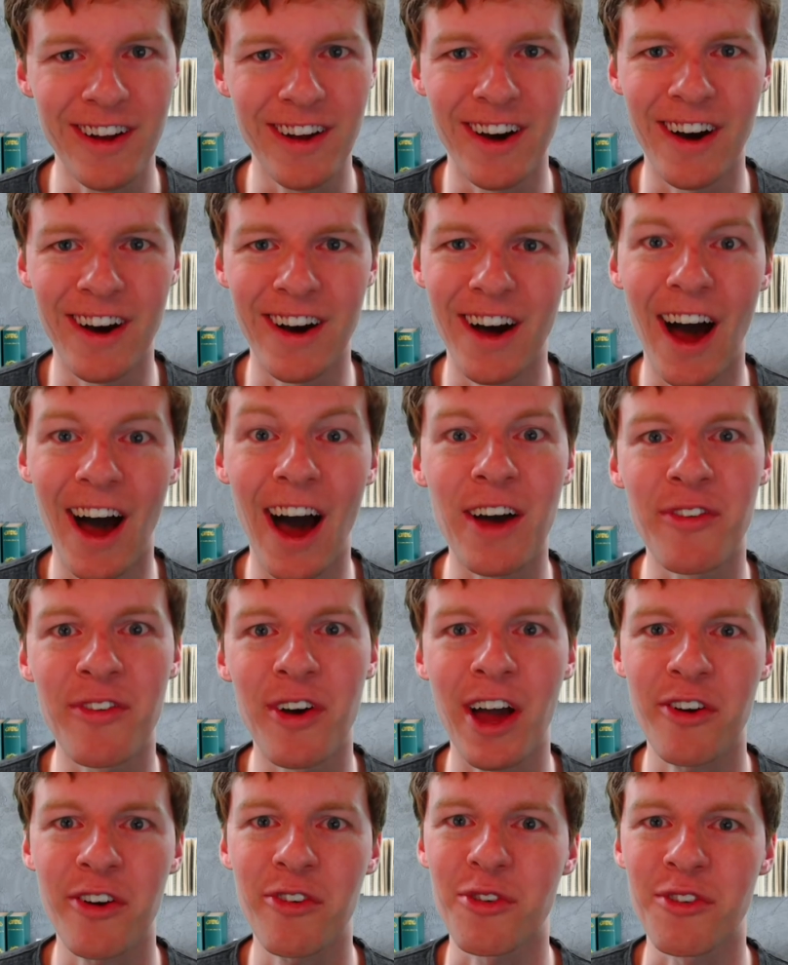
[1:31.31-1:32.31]
I've
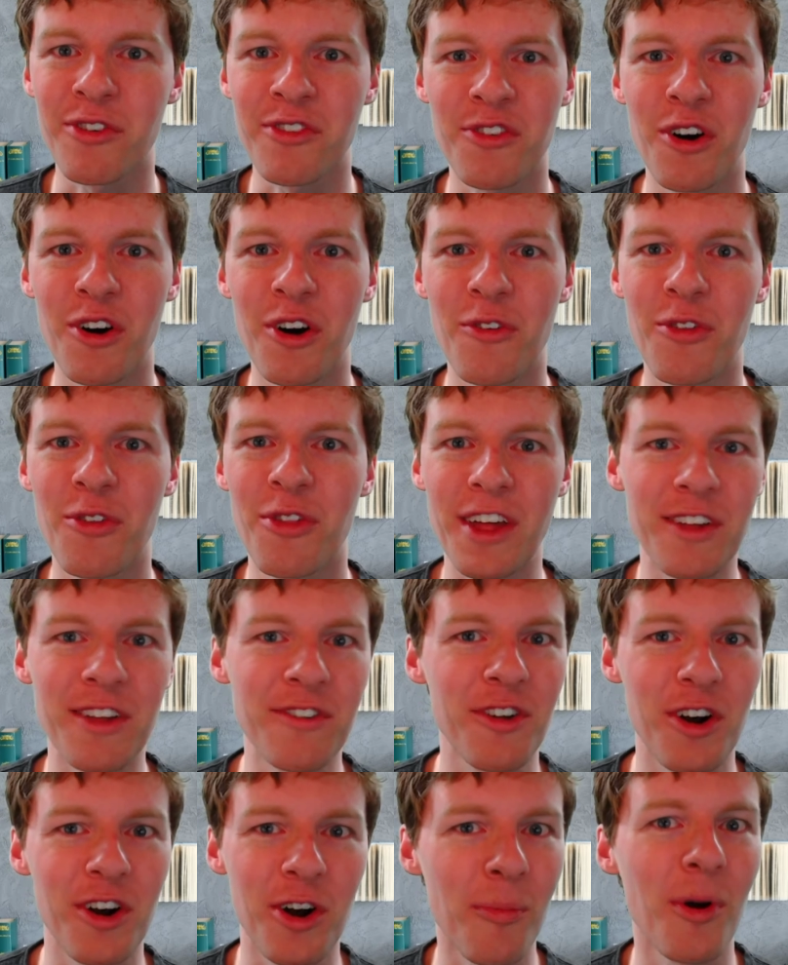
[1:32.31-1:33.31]
actually solved
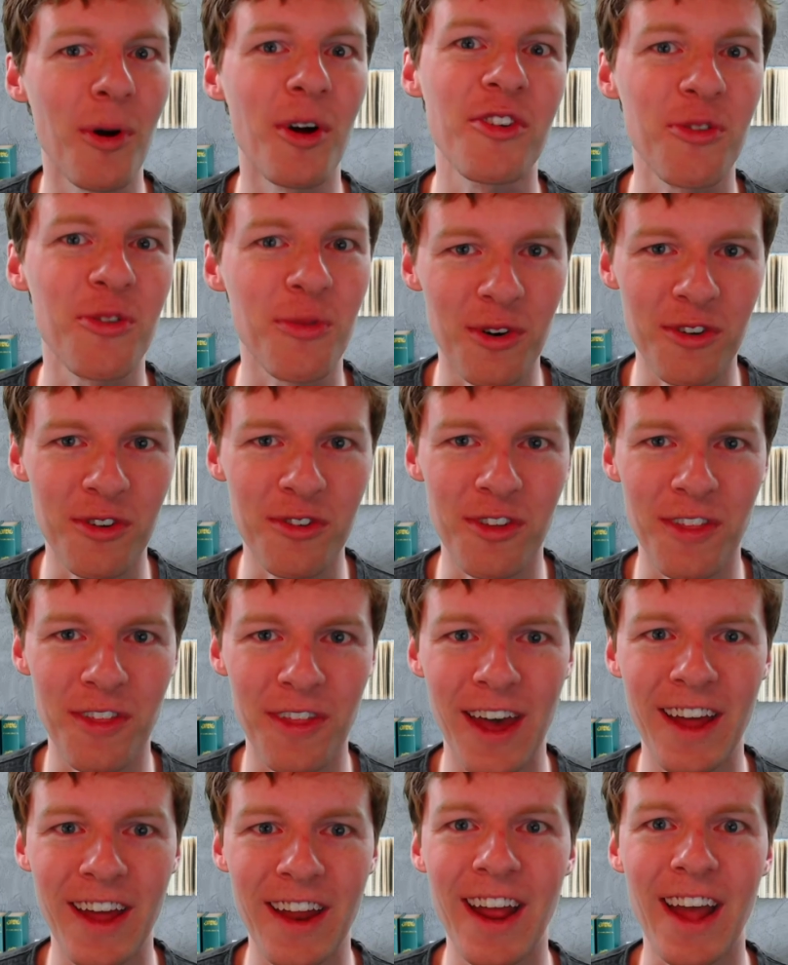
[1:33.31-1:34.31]
things that are much worse than
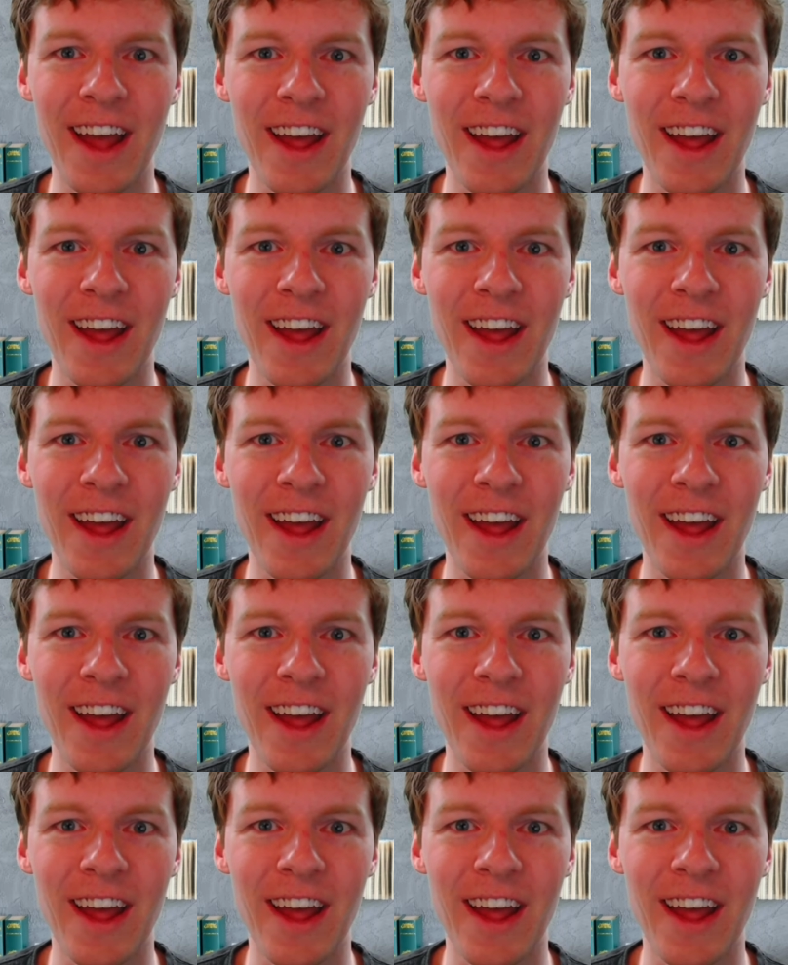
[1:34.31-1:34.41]
that,